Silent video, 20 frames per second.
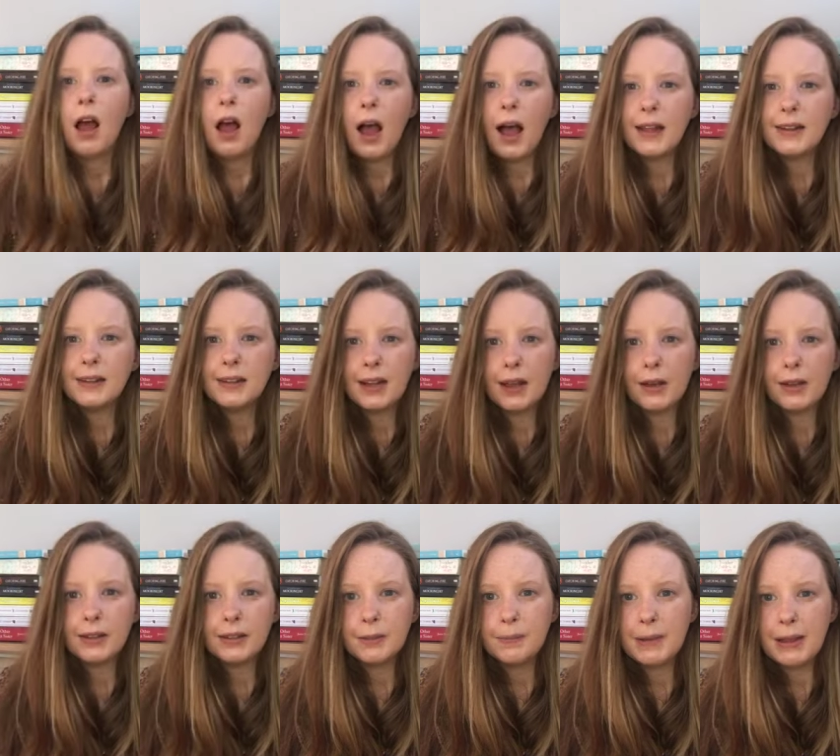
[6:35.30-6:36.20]
I don't know,
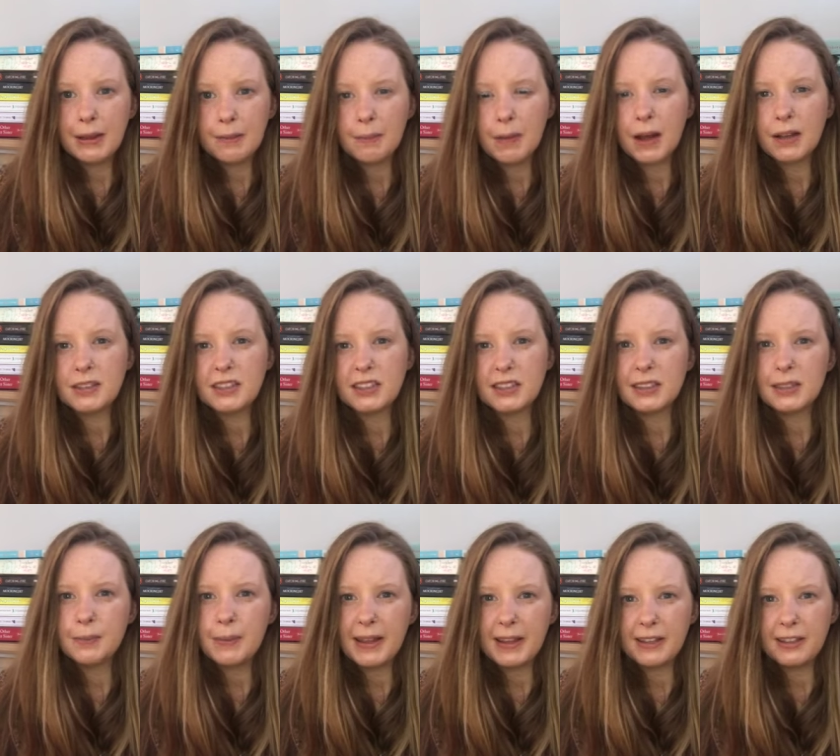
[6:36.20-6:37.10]
it's a bit much. It's a
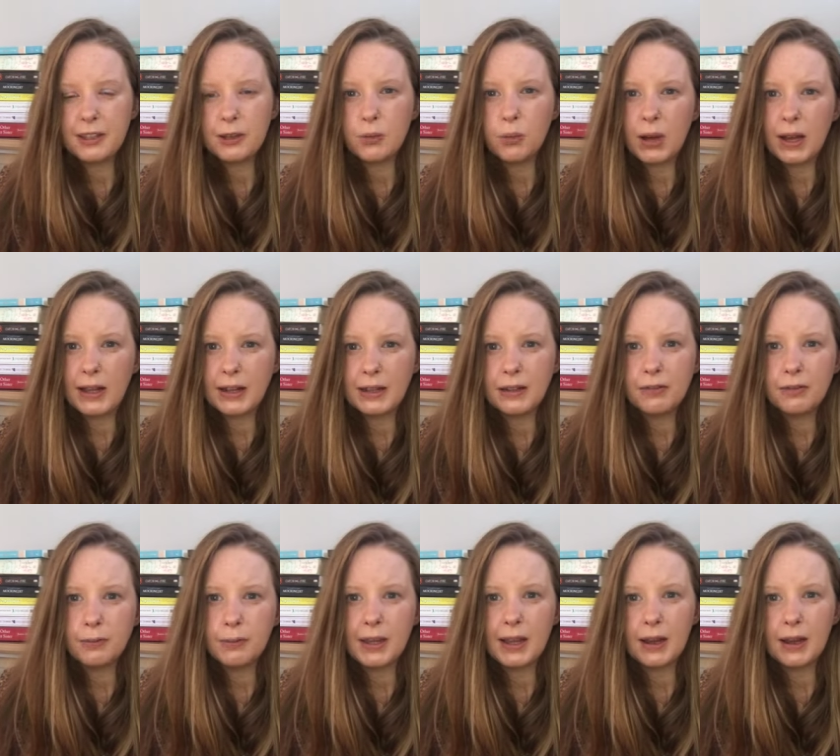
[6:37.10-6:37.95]
bit too wordy for me.